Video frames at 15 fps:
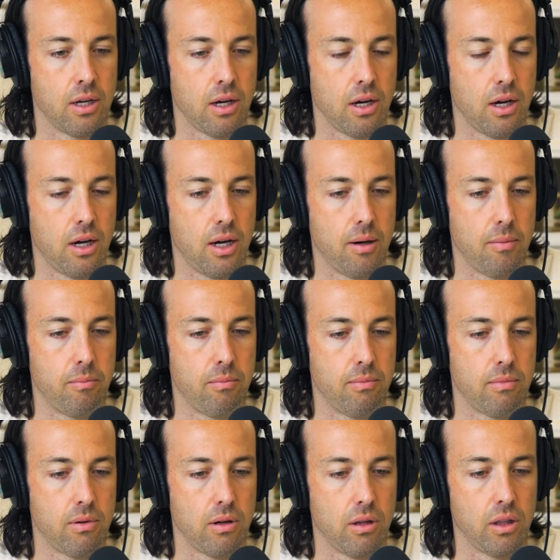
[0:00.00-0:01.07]
a
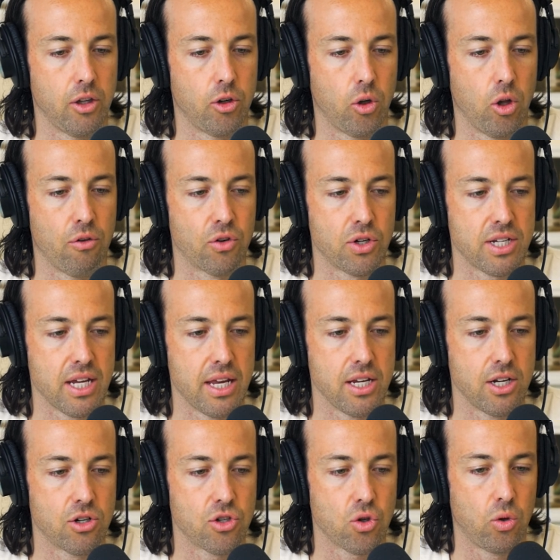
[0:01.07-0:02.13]
little over 10
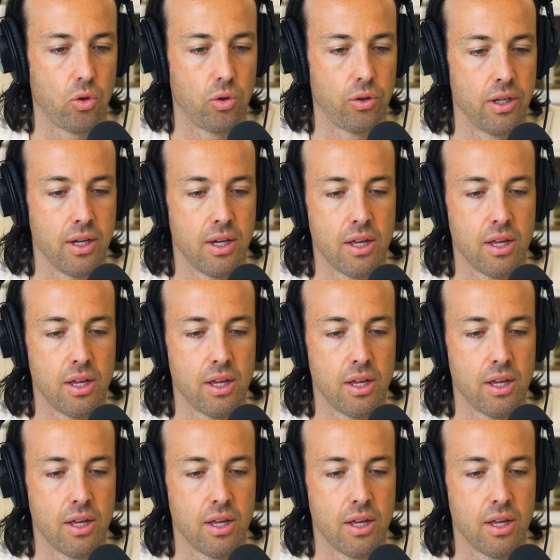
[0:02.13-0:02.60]
years old.